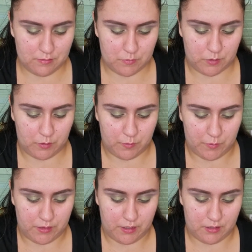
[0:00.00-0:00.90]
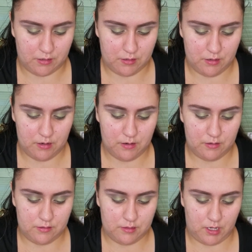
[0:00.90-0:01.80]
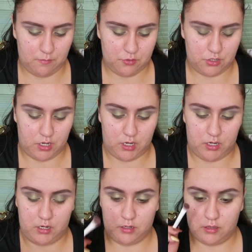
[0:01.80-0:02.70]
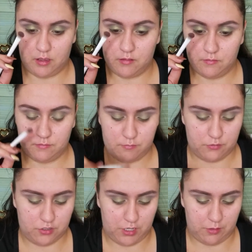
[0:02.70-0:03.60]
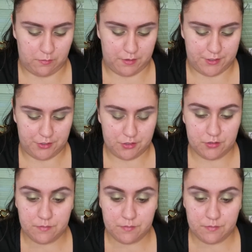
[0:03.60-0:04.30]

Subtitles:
I'm going to go in with that same shade, that shader brush.